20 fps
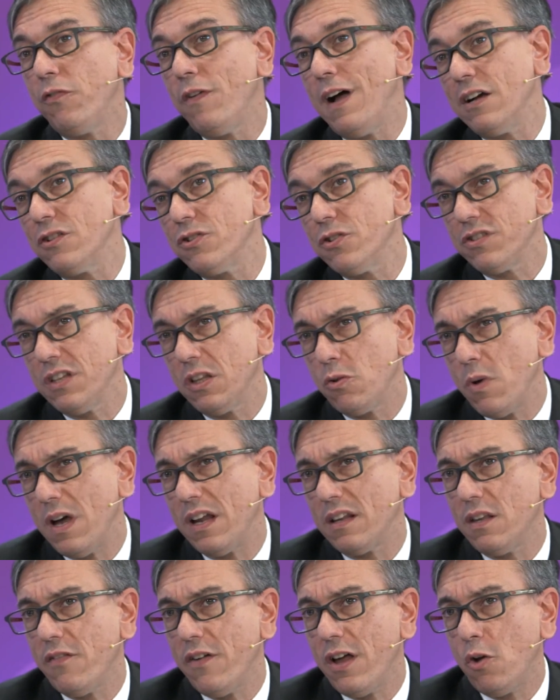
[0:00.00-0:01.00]
functions that we
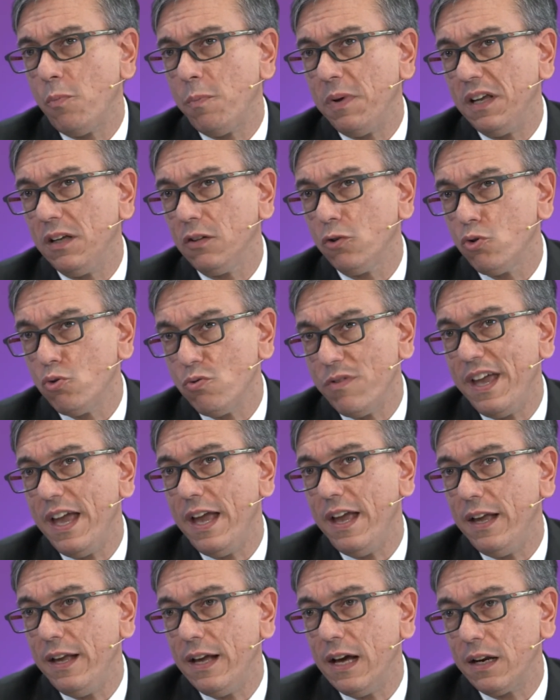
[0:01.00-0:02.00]
are developing
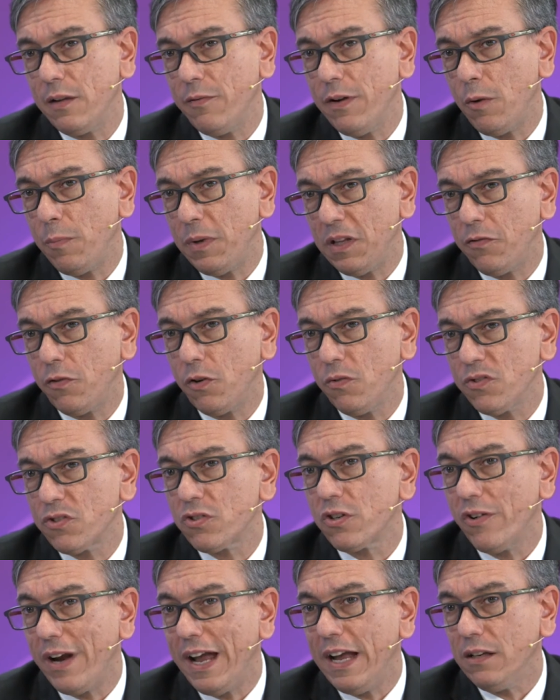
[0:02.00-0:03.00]
today are developed from
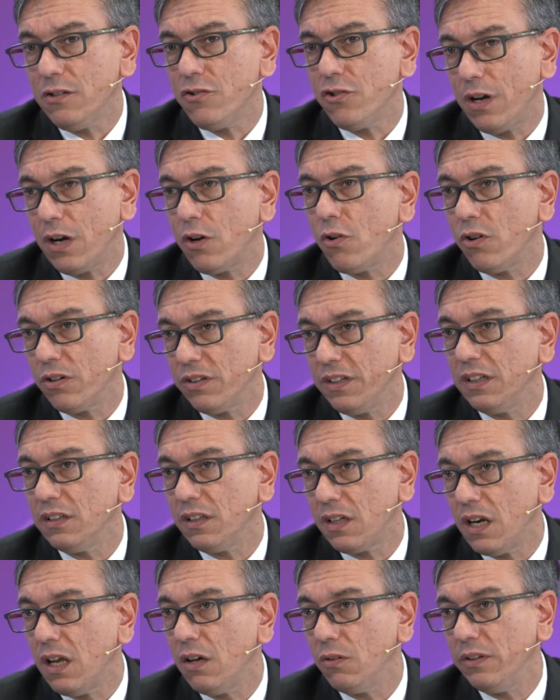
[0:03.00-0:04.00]
scratch according to
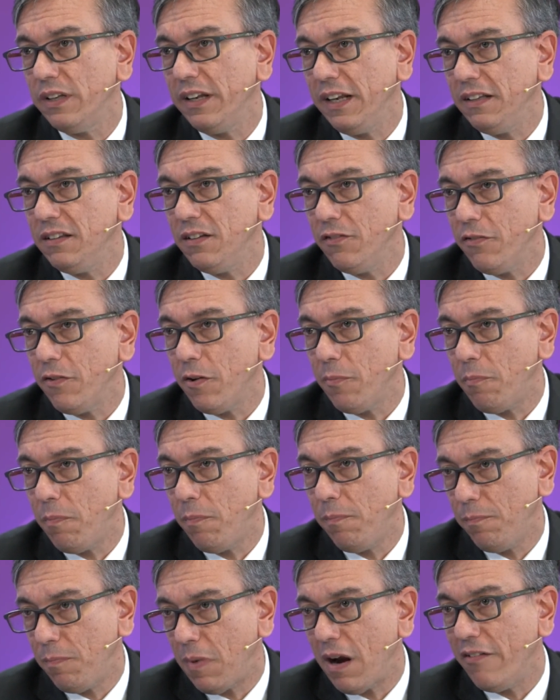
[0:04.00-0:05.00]
the cloud-native
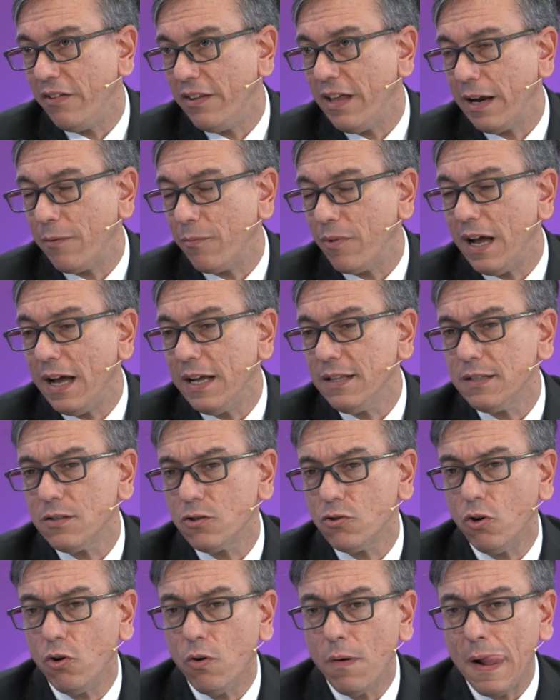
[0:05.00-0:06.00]
paradigm, right?
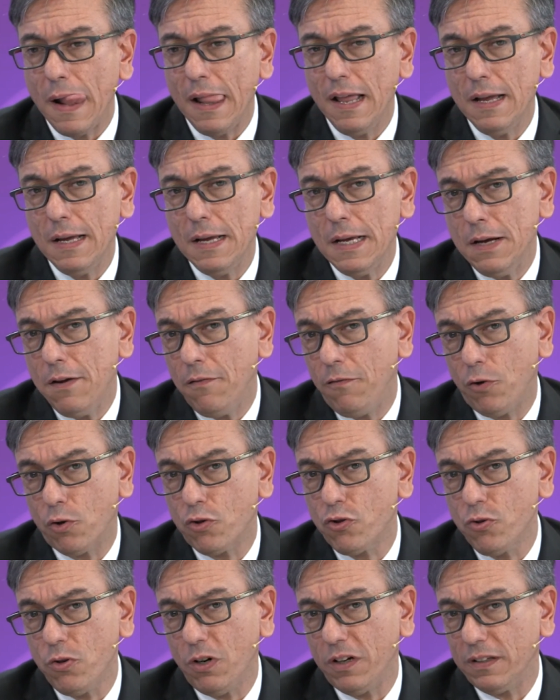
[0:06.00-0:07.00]
So for
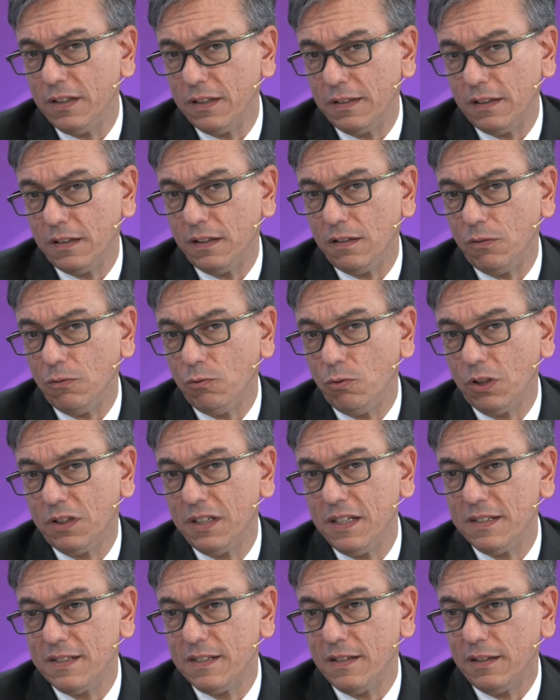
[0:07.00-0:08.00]
sure,
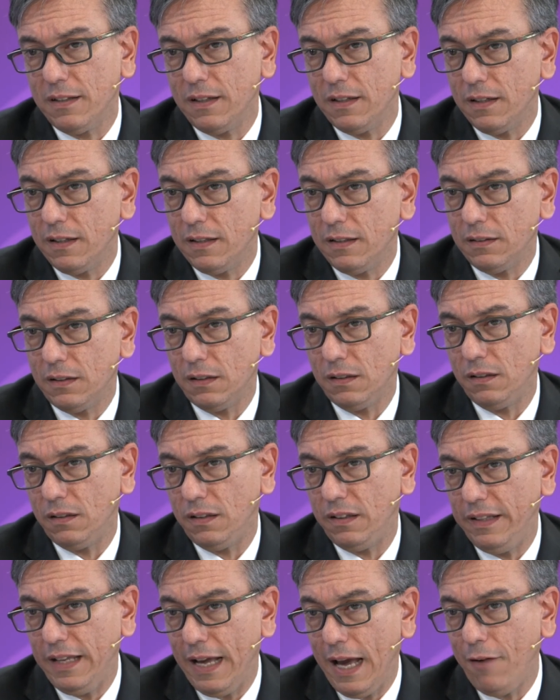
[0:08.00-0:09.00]

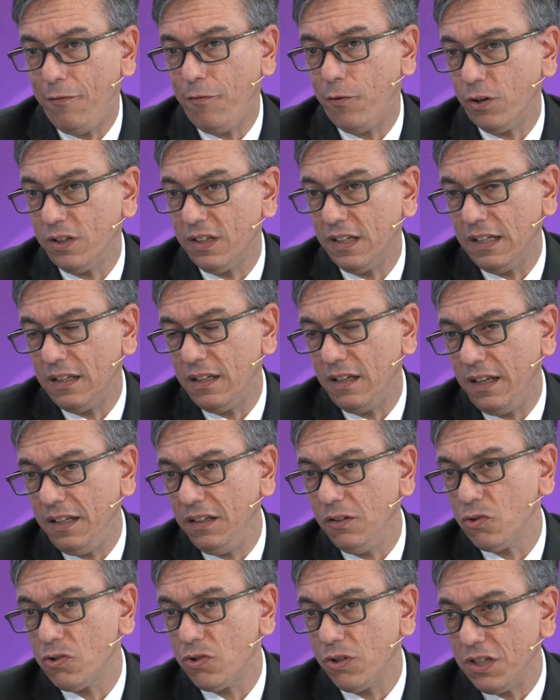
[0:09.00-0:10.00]
the effort that the
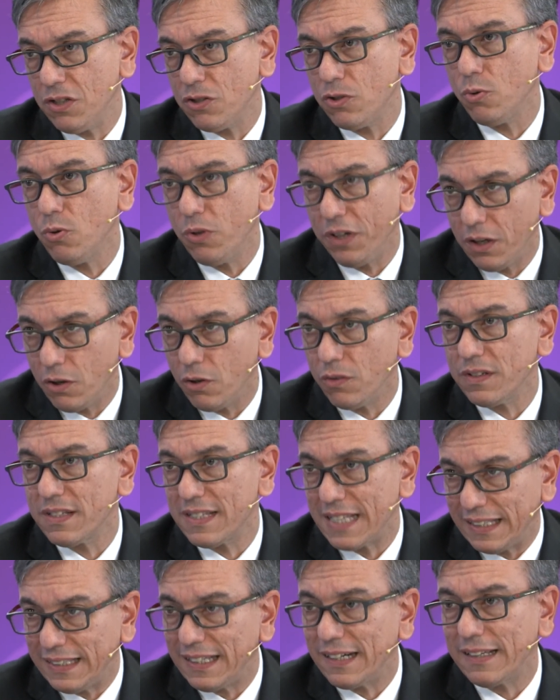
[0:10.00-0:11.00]
industry is doing on
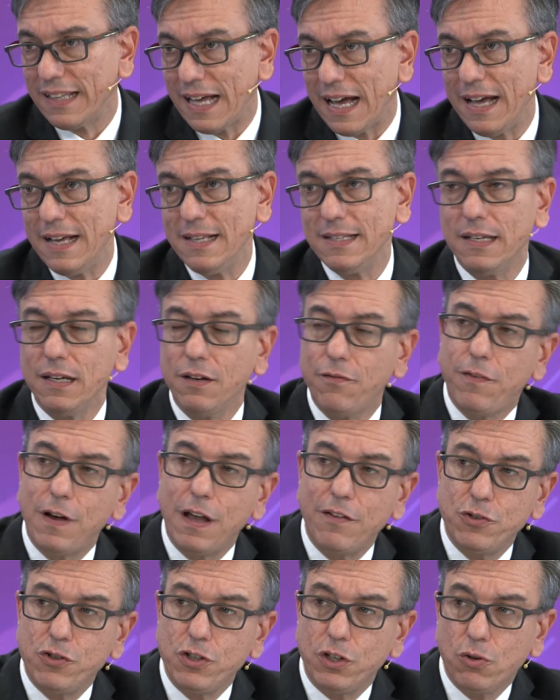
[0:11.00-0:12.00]
standardizing
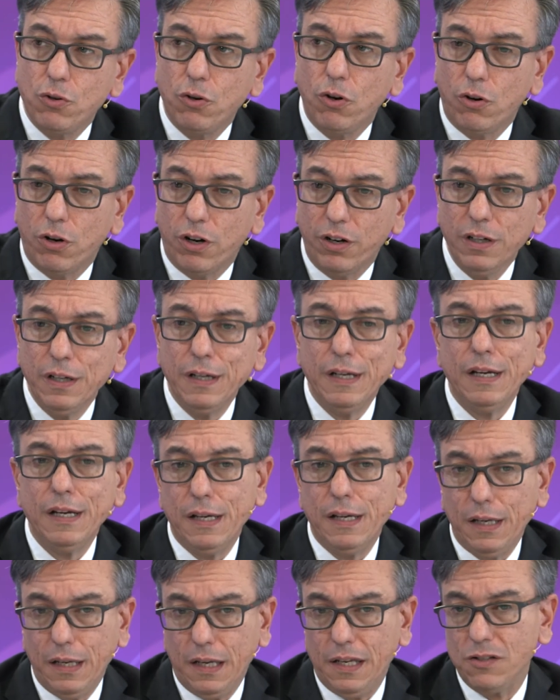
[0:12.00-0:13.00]
5G core
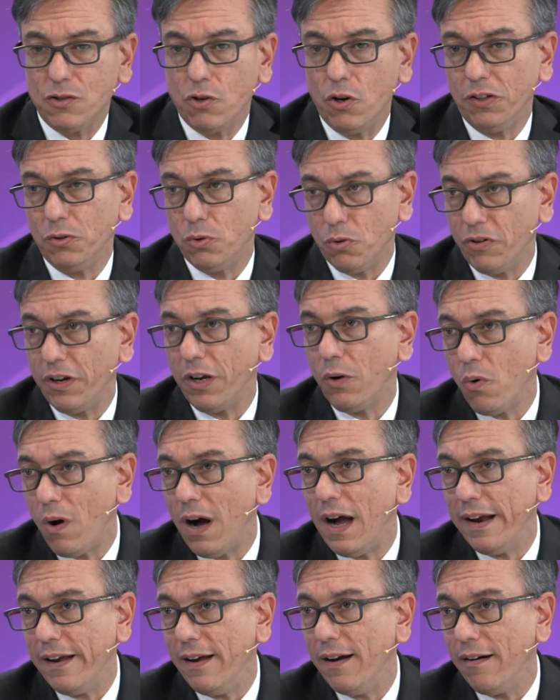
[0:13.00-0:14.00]
is going to
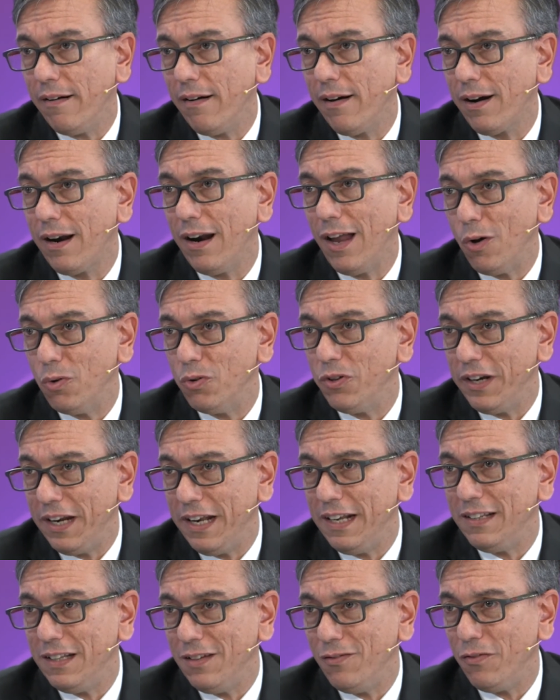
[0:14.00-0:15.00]
require cloud
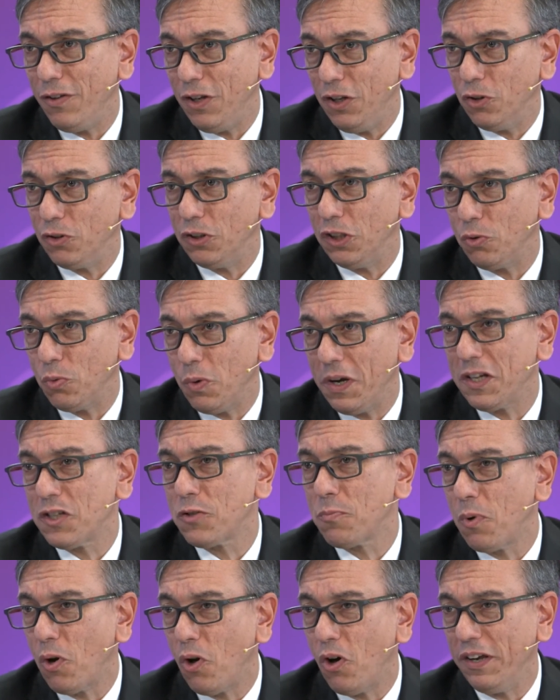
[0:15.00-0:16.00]
native in order to
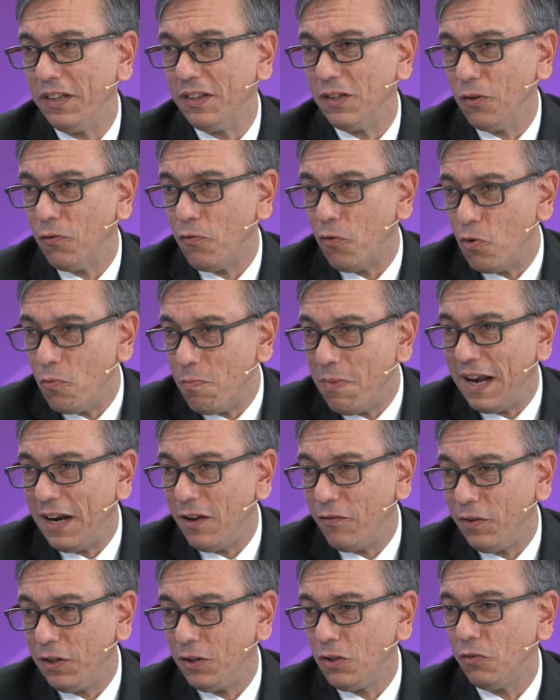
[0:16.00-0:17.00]
exploit the full
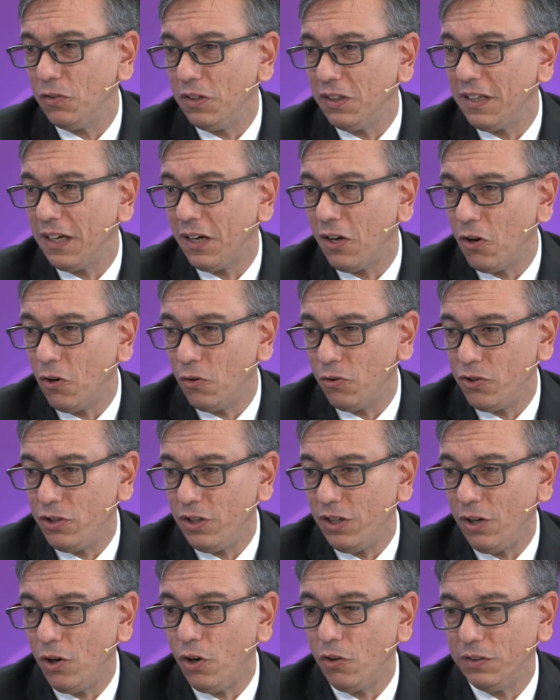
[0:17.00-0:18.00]
benefit of the
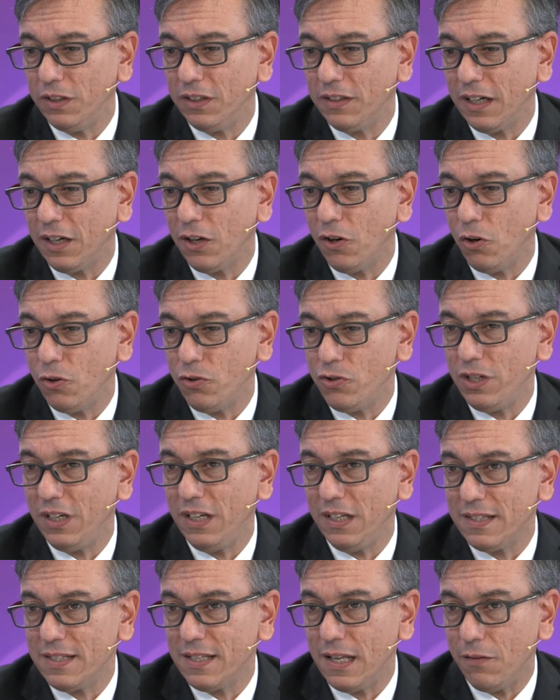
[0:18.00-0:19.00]
technology
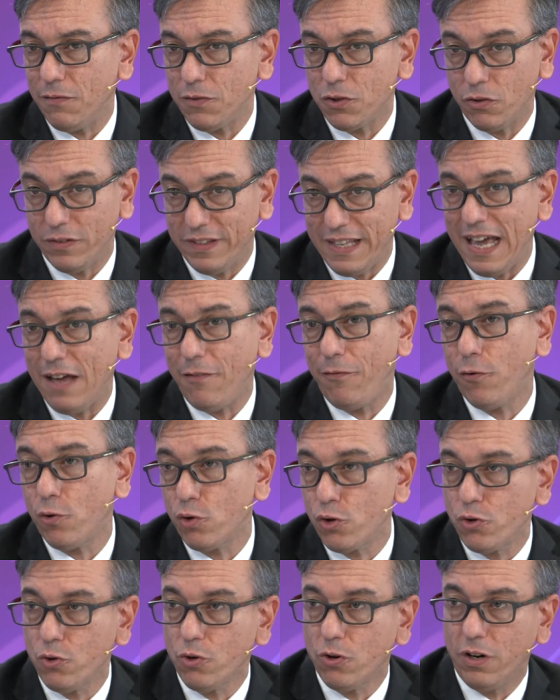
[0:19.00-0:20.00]
itself. So there, for
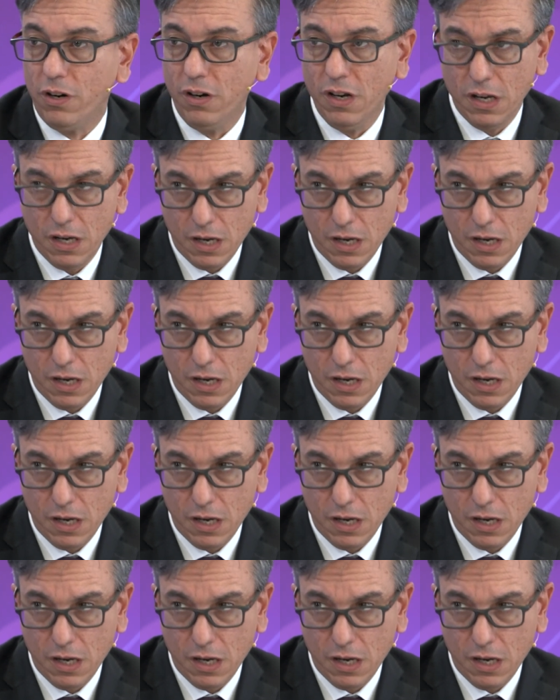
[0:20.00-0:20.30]
sure,